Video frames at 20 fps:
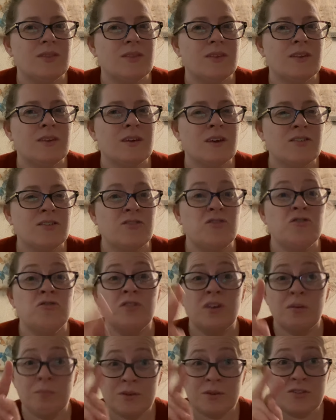because two
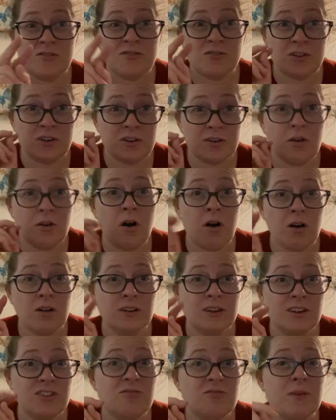numbers are
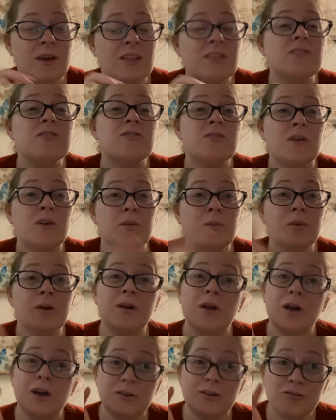called each month, so I'd
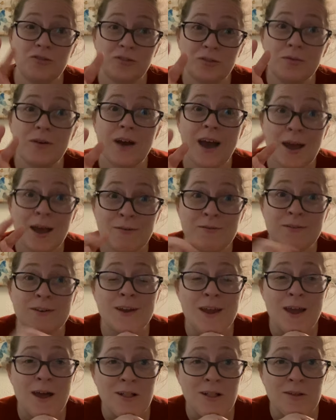work on two
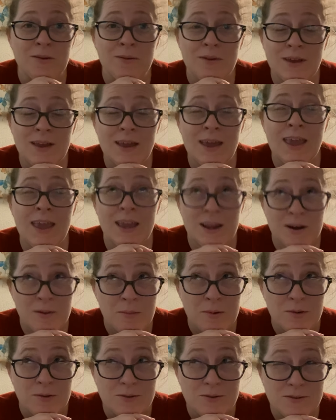advent
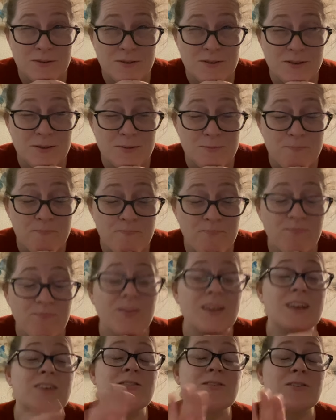animals,
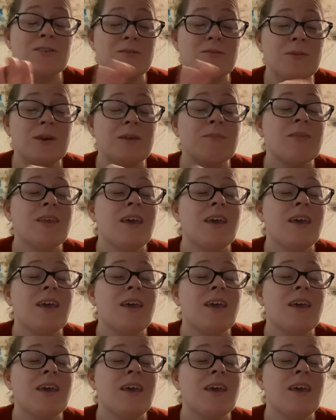excuse me,